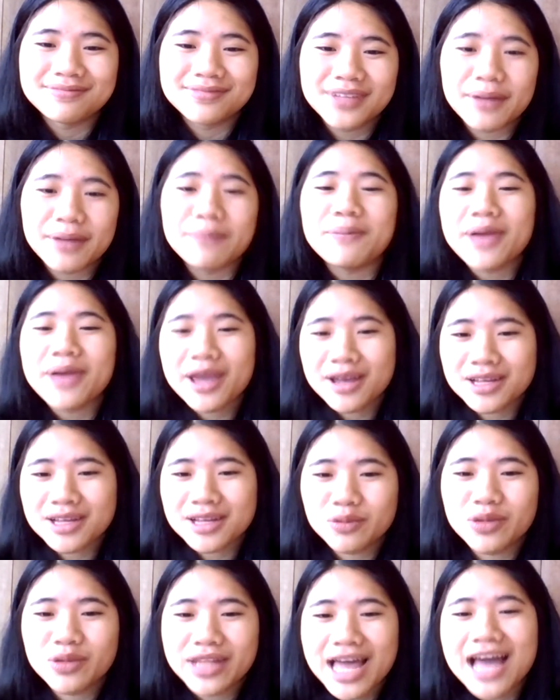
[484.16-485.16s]

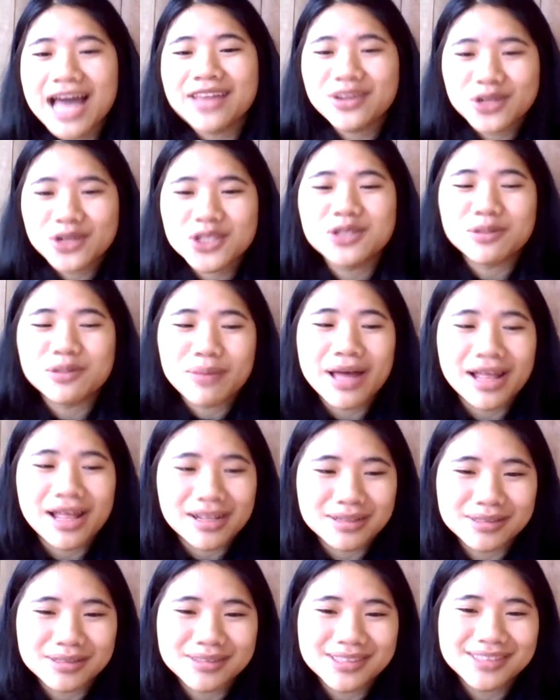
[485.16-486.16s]
compared with other uh, smiles?